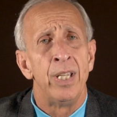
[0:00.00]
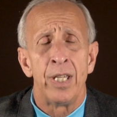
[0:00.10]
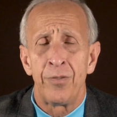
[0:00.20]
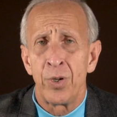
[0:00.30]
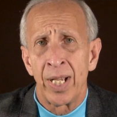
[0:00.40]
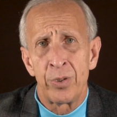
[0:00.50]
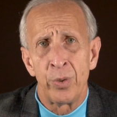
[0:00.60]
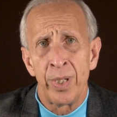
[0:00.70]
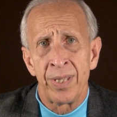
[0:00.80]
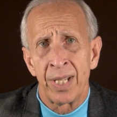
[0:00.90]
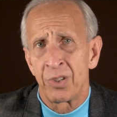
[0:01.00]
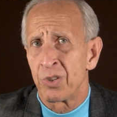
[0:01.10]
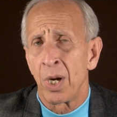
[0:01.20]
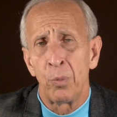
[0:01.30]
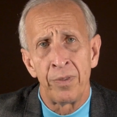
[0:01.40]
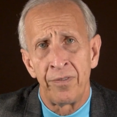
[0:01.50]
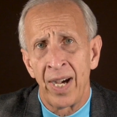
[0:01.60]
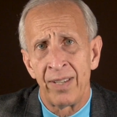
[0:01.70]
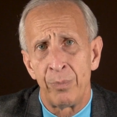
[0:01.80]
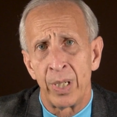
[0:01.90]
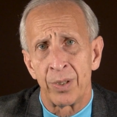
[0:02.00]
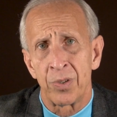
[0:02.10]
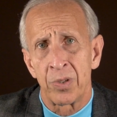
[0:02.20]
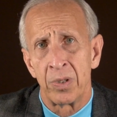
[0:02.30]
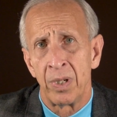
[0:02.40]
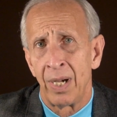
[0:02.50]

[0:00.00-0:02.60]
If you're not doing that, start with 5 minutes.